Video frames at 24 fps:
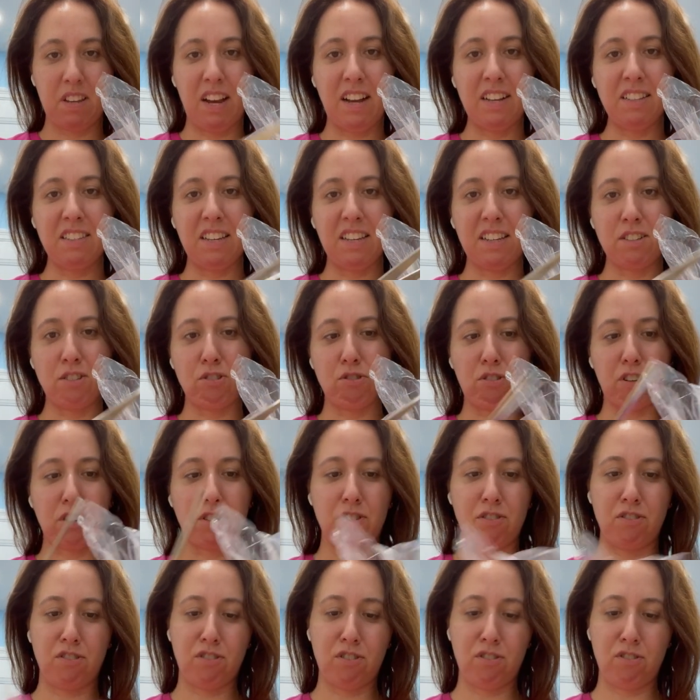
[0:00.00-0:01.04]
I'd say
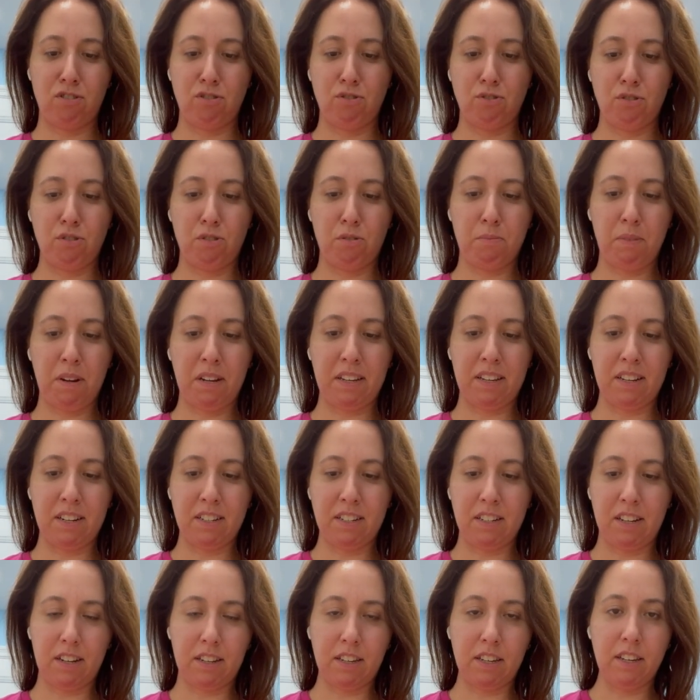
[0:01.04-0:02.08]
construction scissors, you don't mind
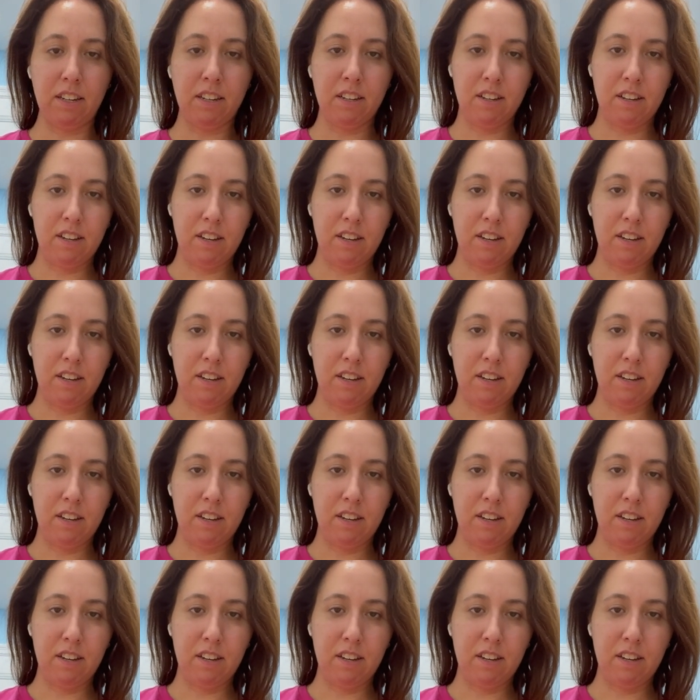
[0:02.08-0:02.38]
getting yucky.